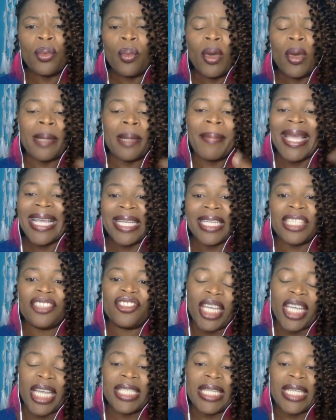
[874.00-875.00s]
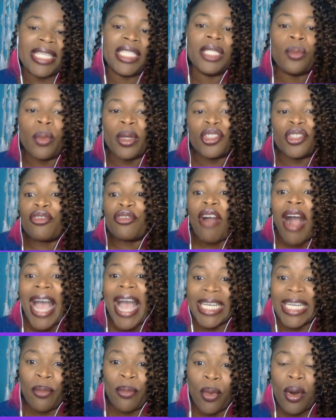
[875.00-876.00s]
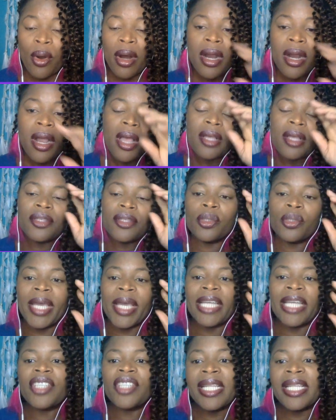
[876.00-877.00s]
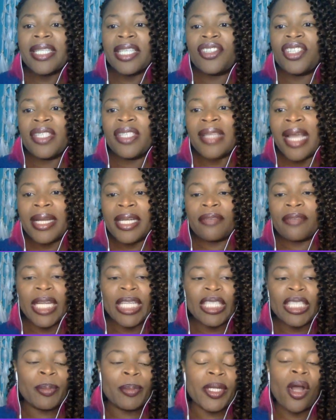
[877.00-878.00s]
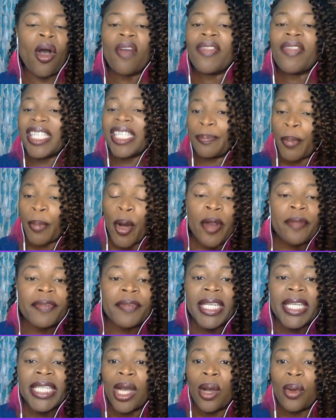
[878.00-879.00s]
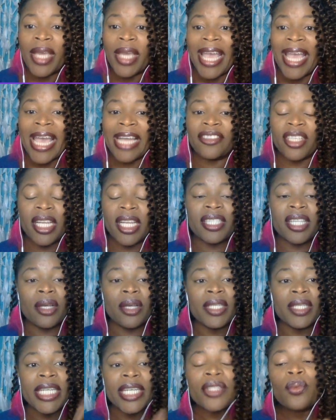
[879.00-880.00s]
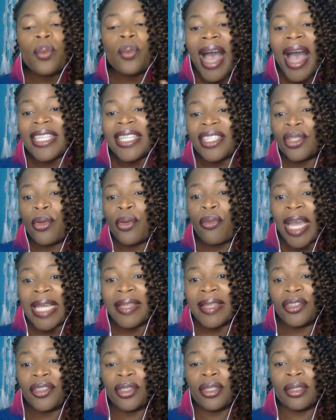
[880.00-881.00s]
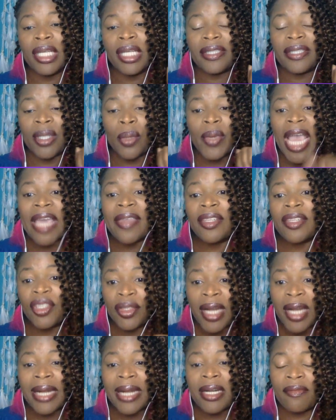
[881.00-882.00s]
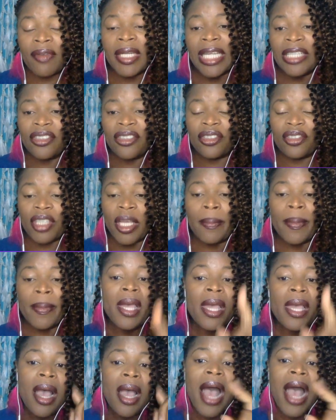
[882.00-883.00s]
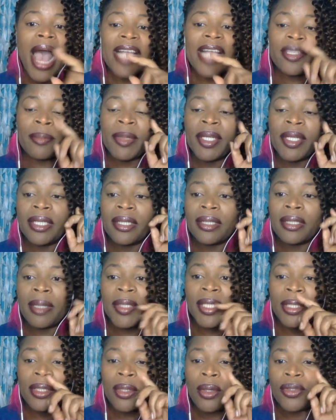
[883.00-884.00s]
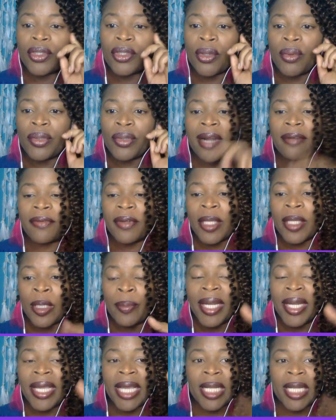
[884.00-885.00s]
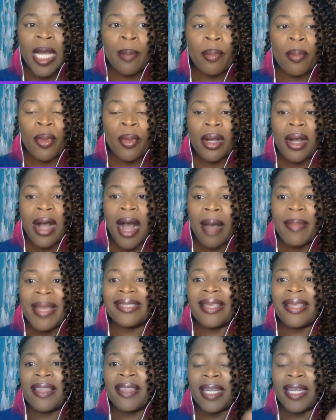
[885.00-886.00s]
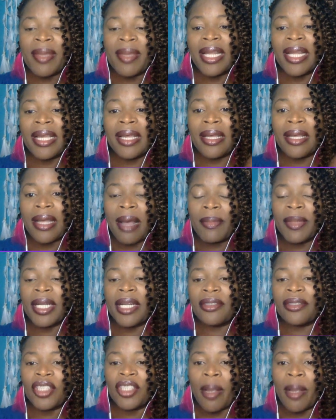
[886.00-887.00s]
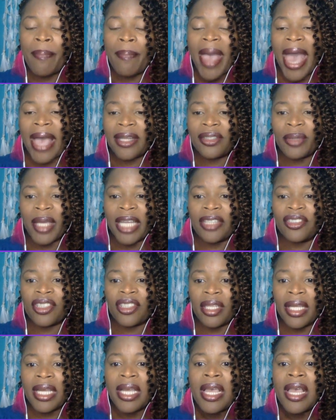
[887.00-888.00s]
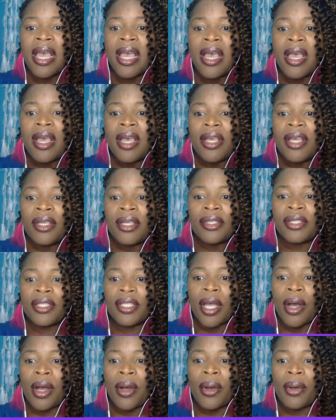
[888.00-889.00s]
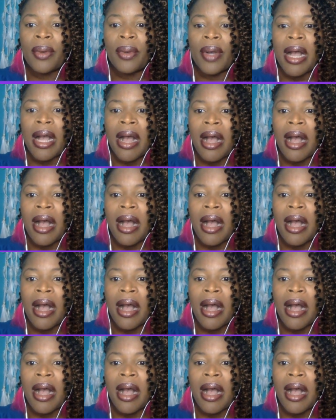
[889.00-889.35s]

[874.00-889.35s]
to make any change. You didn't want to try anymore. So Angela says she's not in a relationship at all. That's perfectly okay, Angela. So here's why it's great it's okay that you're not in a relationship. Actually, I'm gonna go scroll down for a little bit and get a couple more comments, and then I'm gonna jump back to Angela. So